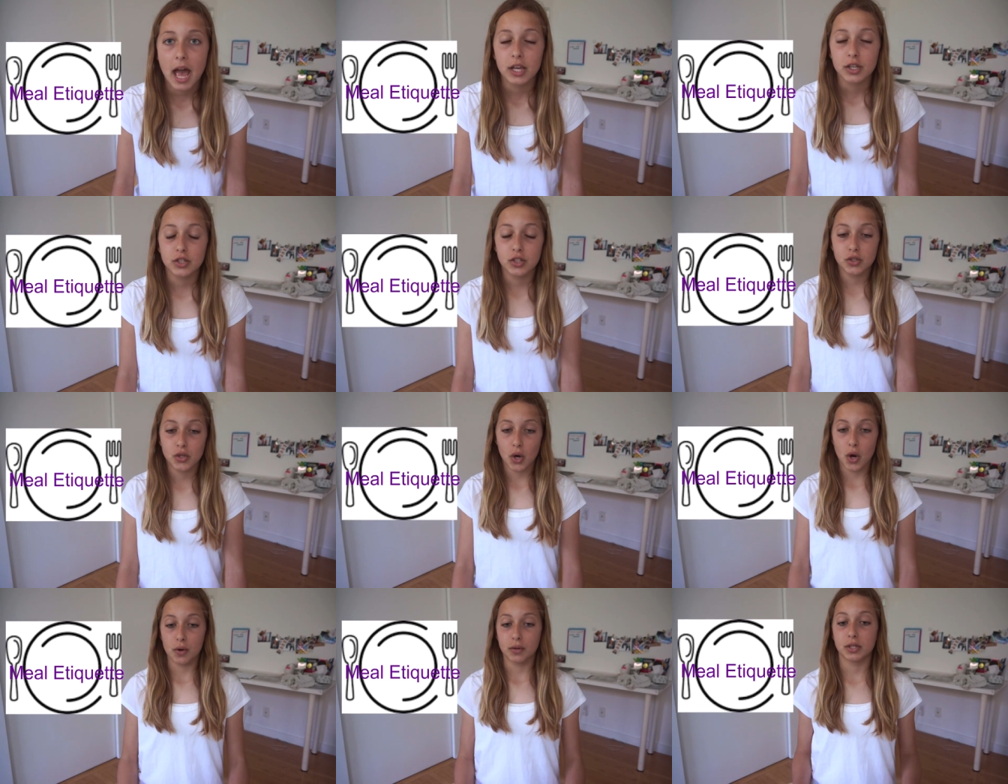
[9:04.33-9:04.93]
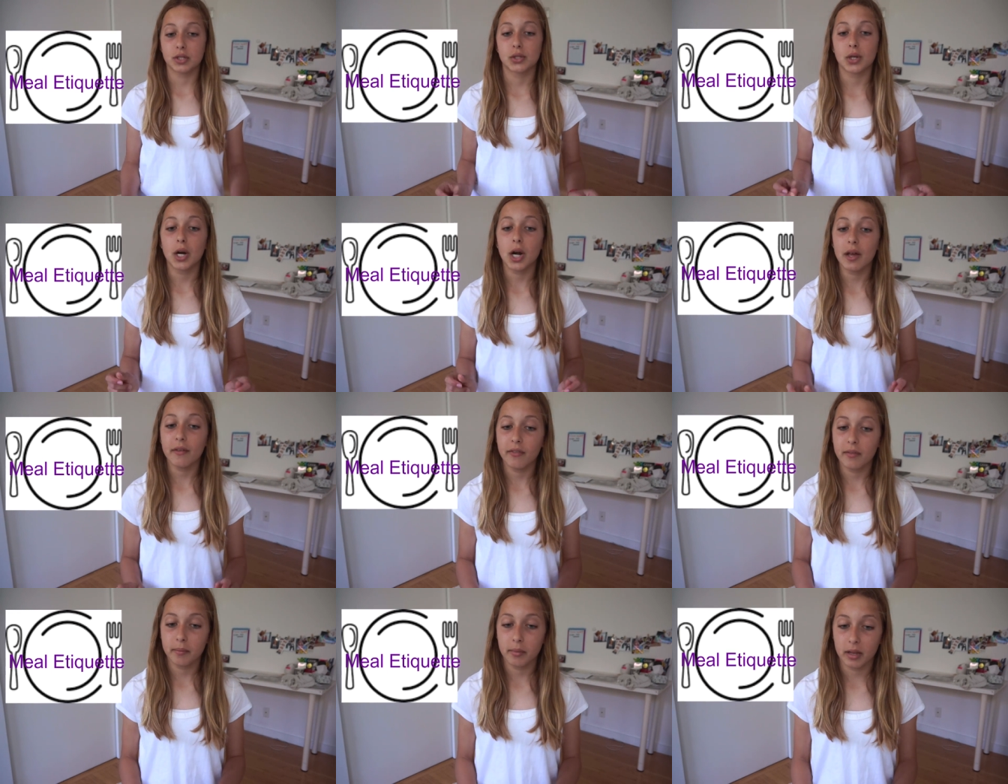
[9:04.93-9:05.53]
So to start
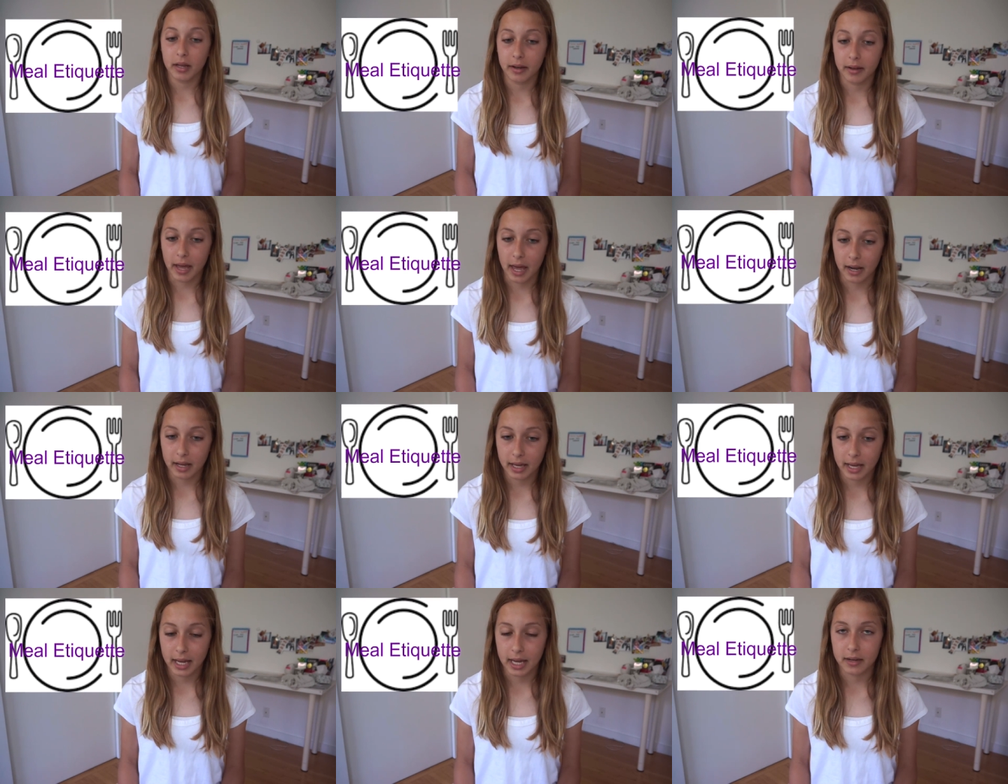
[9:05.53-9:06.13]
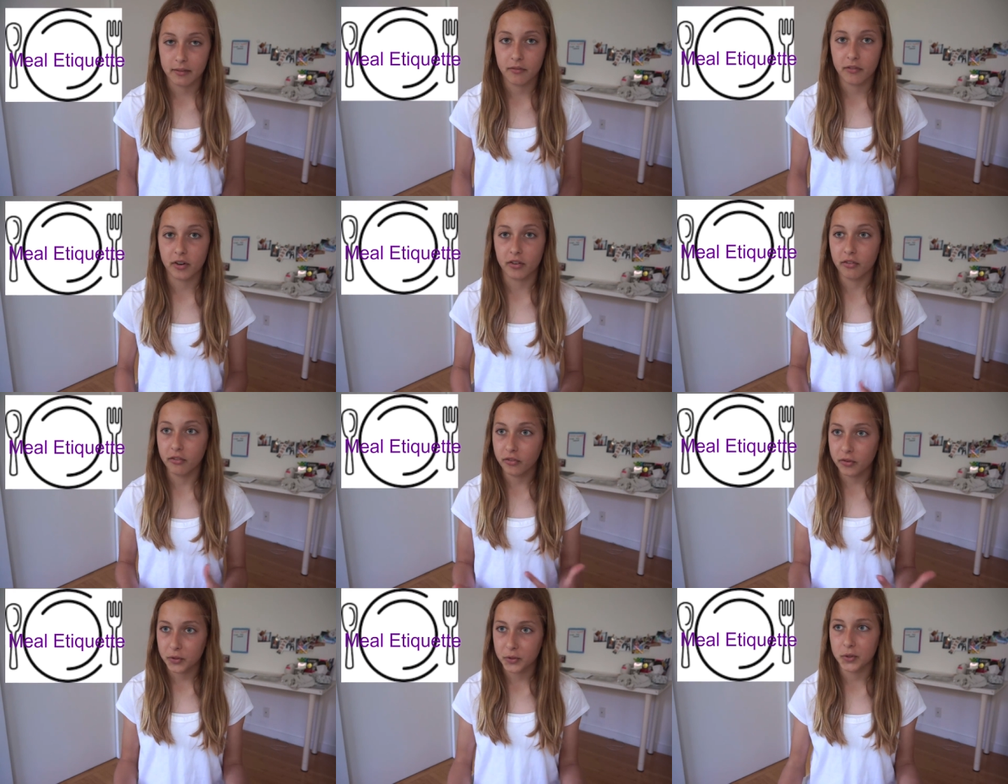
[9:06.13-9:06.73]
off with meal etiquette for
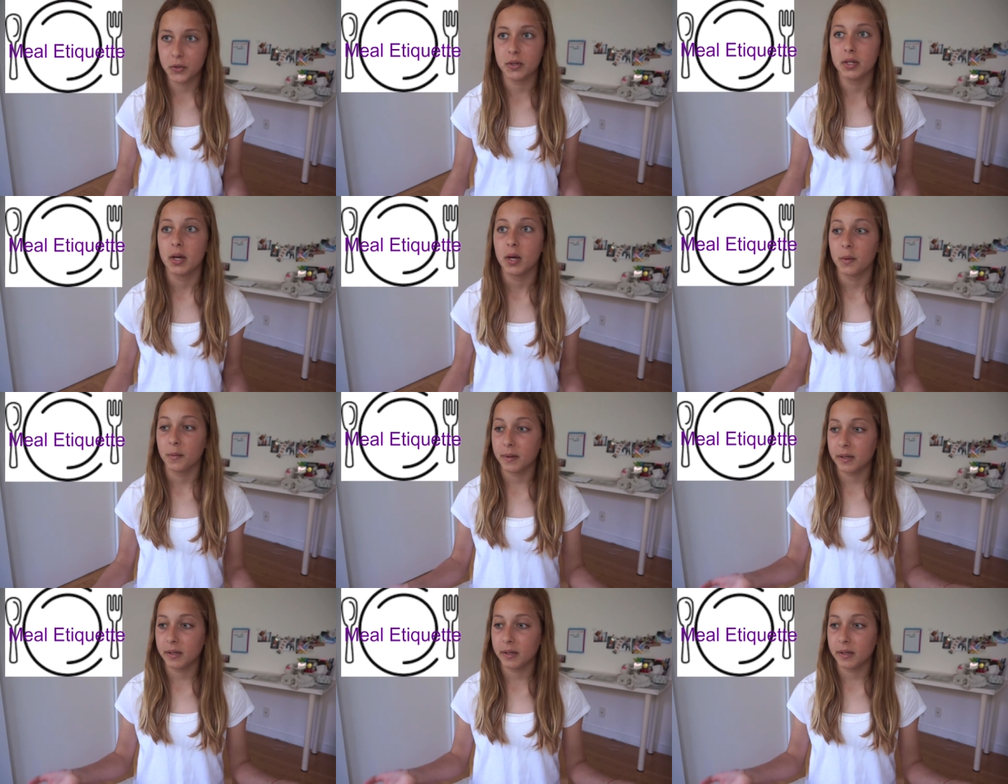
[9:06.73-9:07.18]
food,